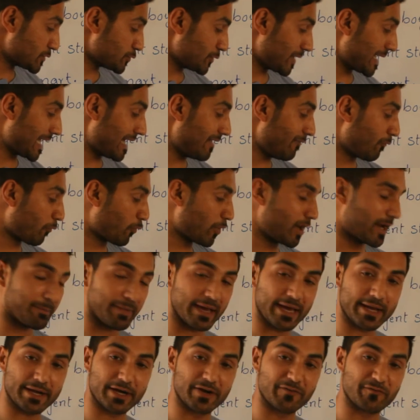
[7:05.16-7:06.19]
we have
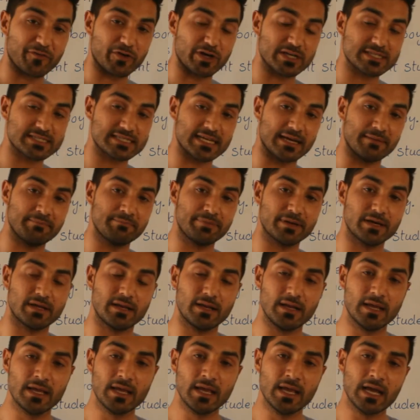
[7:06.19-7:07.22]
well-mannered. For
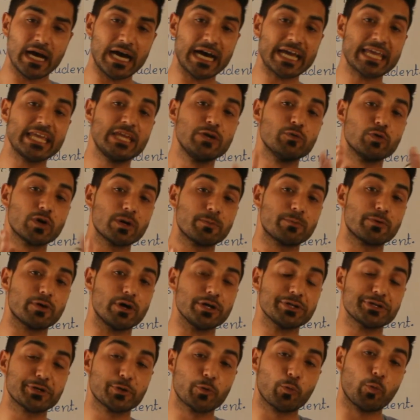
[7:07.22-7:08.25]
example, your
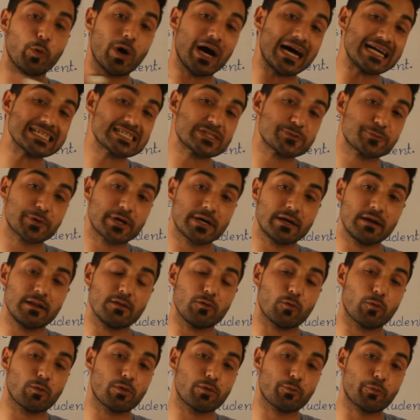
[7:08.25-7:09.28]
brother was
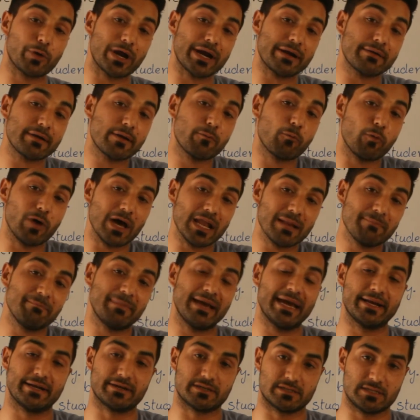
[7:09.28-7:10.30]
very
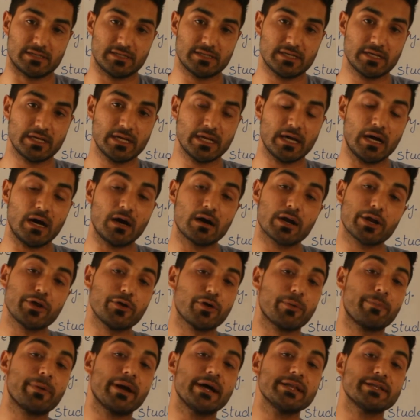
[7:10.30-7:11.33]
well-mannered, or
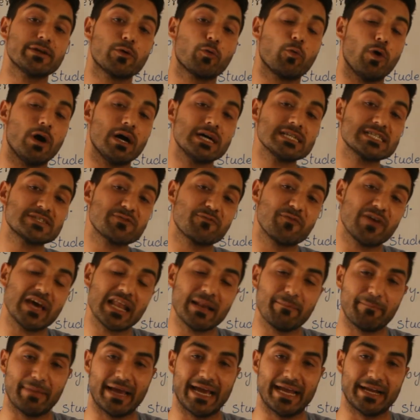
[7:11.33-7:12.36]
your brother was
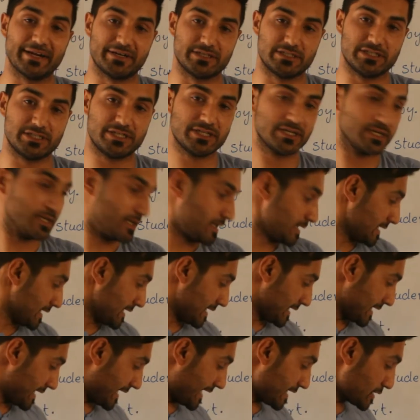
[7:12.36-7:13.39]
well-mannered.
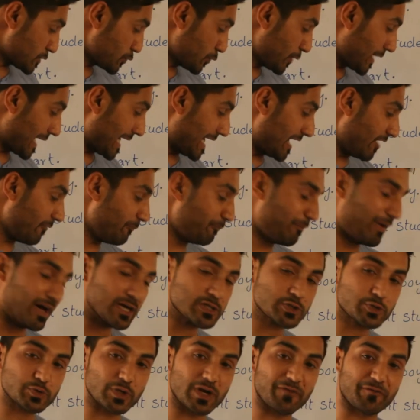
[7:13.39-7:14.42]
Next we have
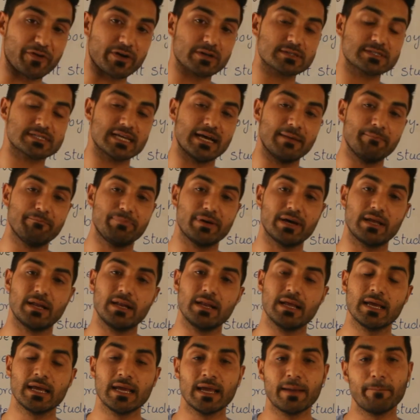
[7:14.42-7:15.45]
punctual. For
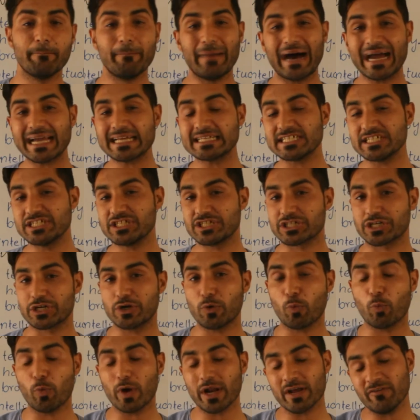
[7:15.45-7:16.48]
example,
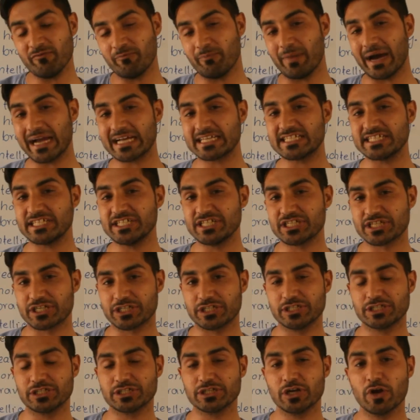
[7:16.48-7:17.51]
one of my
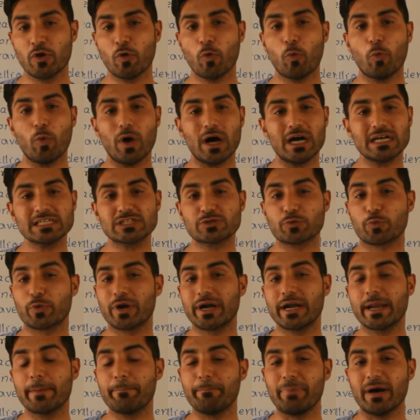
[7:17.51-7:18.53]
teachers was
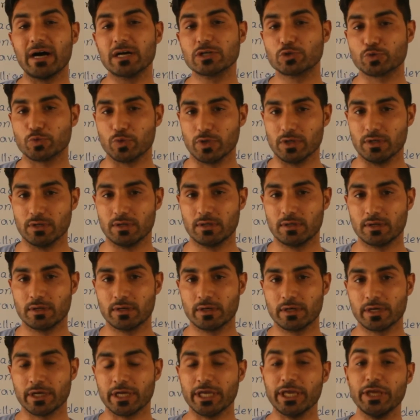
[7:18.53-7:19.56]
very punctual.
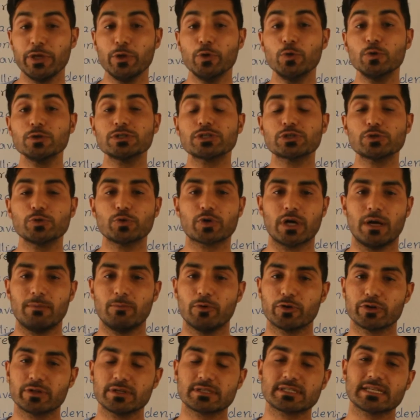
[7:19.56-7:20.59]
He used to come
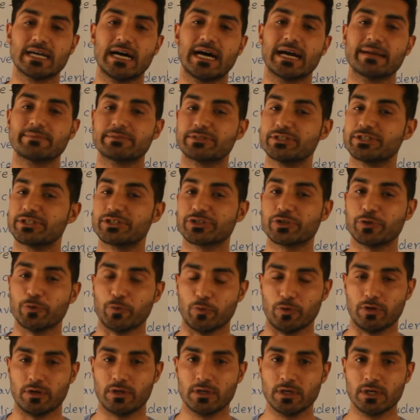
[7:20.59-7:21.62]
on the time to school.
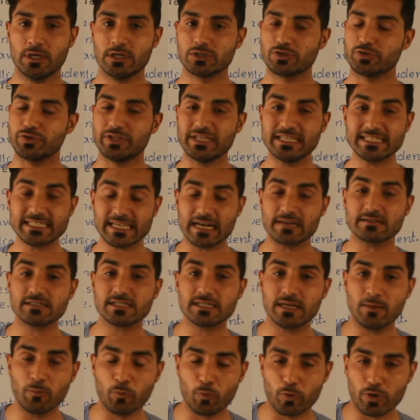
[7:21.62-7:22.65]
So these are
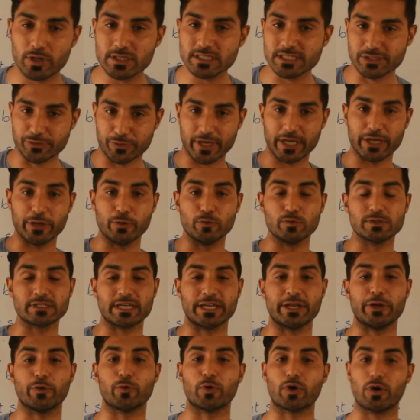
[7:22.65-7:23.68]
some words you can use
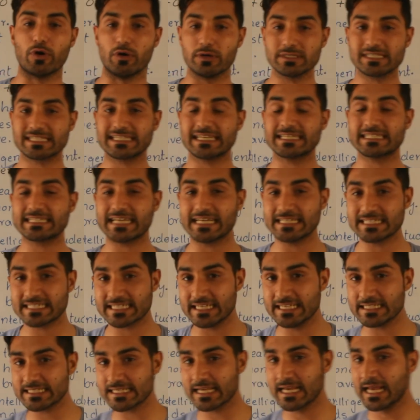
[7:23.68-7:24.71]
in your own
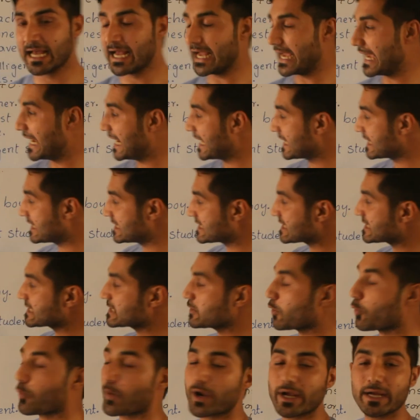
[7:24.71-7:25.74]
sentences, and this is
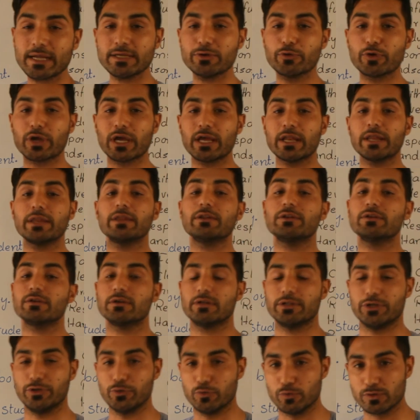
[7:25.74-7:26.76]
the way you can
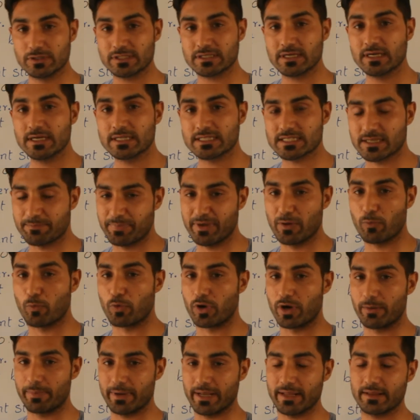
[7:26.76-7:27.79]
use to be
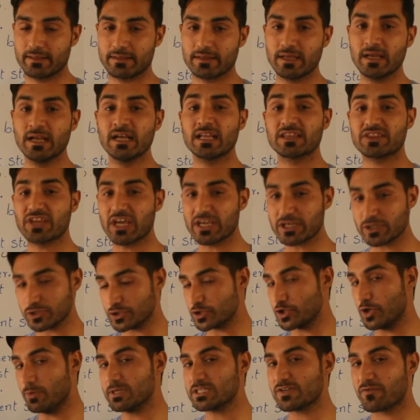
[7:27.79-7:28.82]
verb in. Thank you
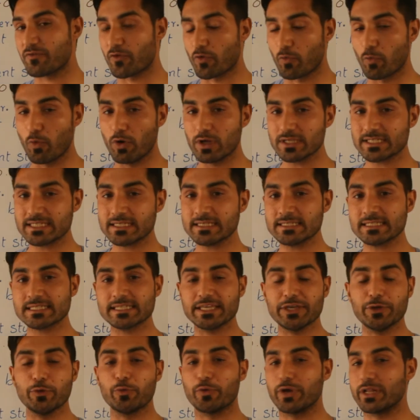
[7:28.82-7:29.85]
so much for watching. See
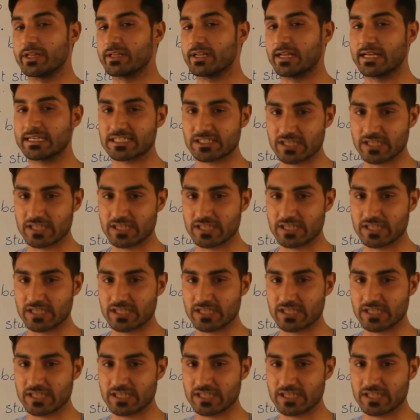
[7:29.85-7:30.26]
you in the next